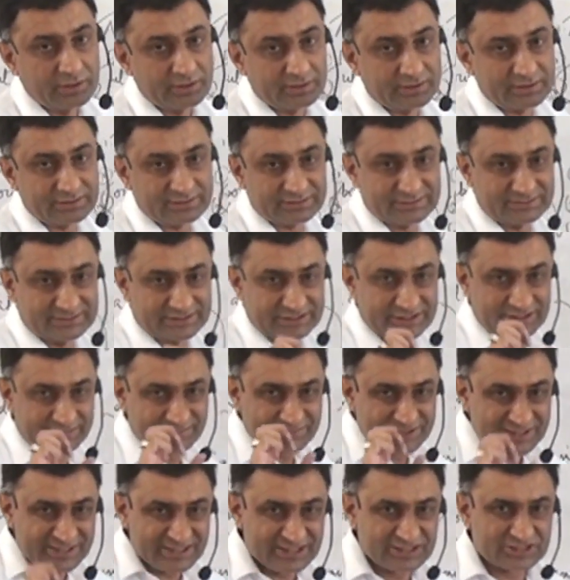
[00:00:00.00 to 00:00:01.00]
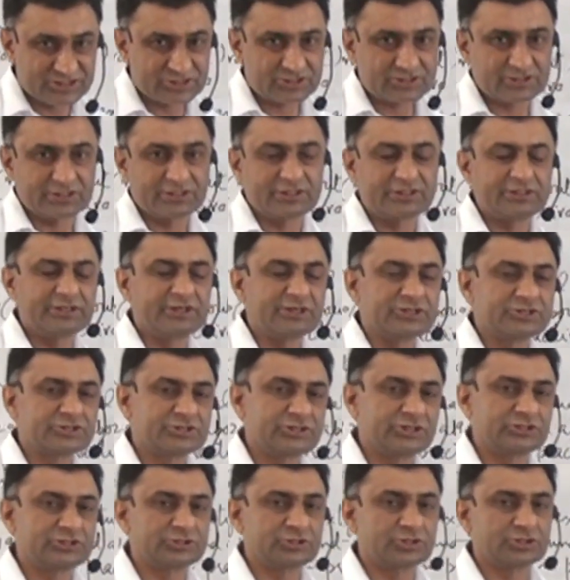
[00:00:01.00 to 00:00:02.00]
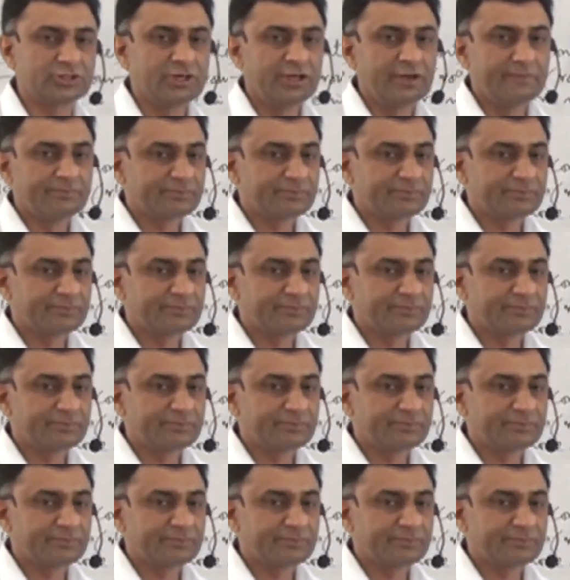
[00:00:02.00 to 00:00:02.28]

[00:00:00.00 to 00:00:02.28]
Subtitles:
diminished in their stature.